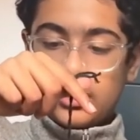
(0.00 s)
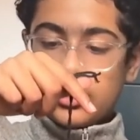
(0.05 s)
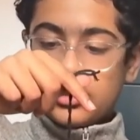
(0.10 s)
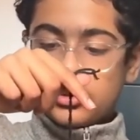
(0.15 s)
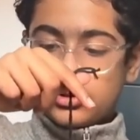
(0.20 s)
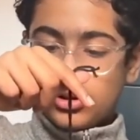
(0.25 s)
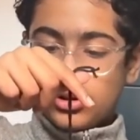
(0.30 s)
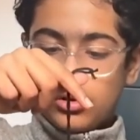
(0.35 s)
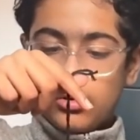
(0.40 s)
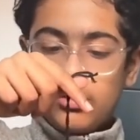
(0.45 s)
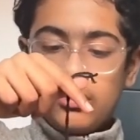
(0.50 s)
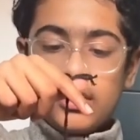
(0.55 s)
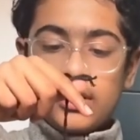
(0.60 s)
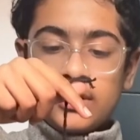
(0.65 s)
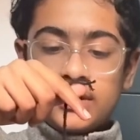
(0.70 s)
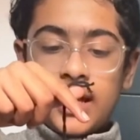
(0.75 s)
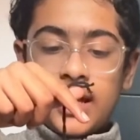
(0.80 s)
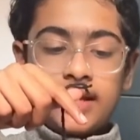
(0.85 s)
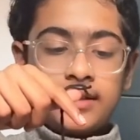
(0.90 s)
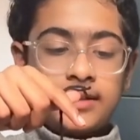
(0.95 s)
So
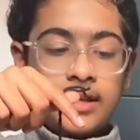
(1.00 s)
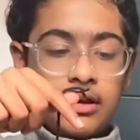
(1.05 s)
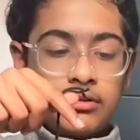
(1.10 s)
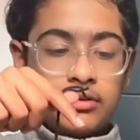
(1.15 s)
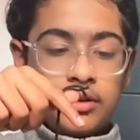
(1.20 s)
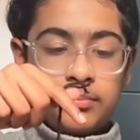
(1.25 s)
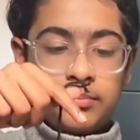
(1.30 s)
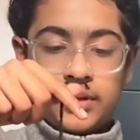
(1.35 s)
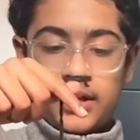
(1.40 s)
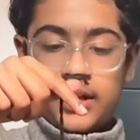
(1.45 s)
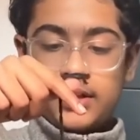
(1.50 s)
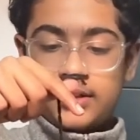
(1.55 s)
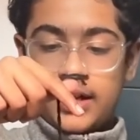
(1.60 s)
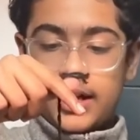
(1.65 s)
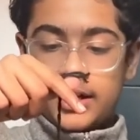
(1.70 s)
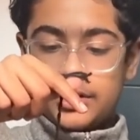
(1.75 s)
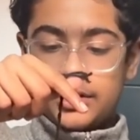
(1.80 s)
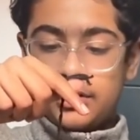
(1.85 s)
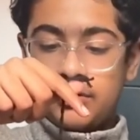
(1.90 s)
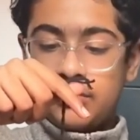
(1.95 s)
that is how the planets
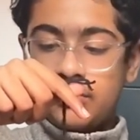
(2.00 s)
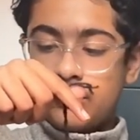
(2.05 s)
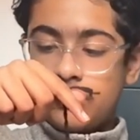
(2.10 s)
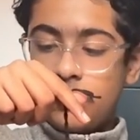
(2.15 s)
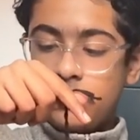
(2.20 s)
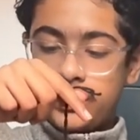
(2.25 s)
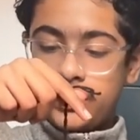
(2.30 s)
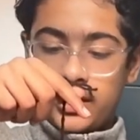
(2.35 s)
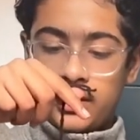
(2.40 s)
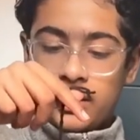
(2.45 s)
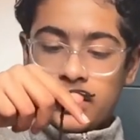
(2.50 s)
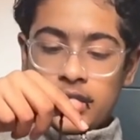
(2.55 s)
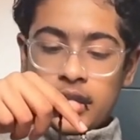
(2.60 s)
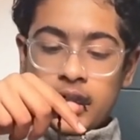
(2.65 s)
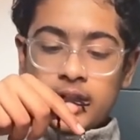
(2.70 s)
actually rotate.